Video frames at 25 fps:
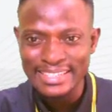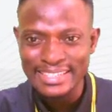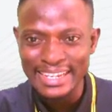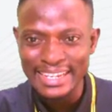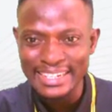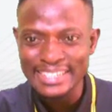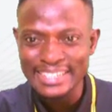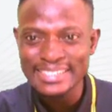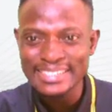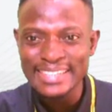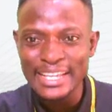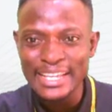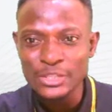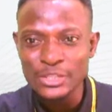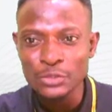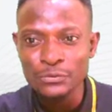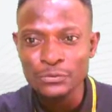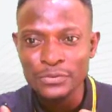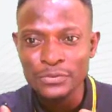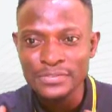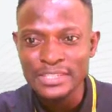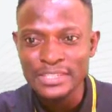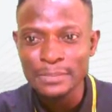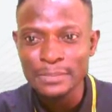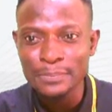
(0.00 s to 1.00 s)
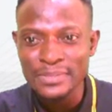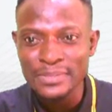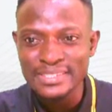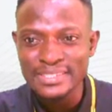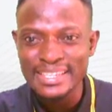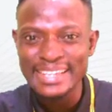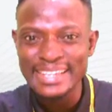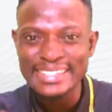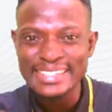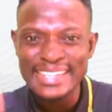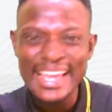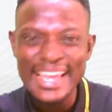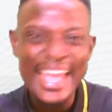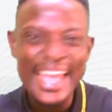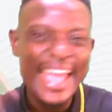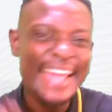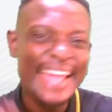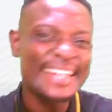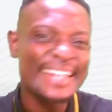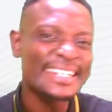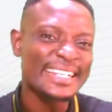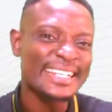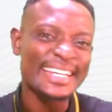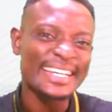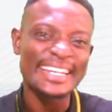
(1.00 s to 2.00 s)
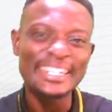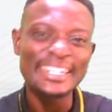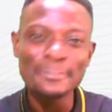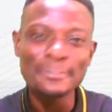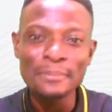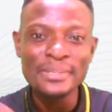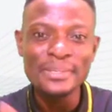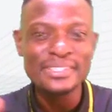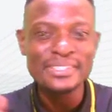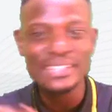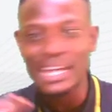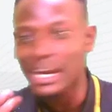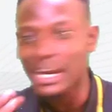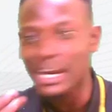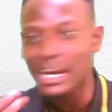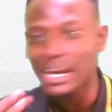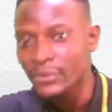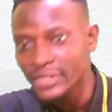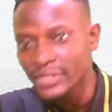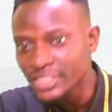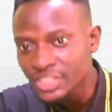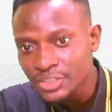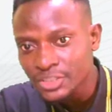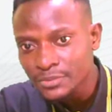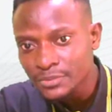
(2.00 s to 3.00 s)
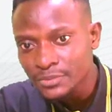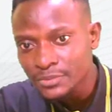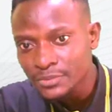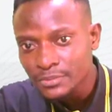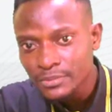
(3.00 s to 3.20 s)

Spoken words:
that is 10 to 15%, end in miscarriage.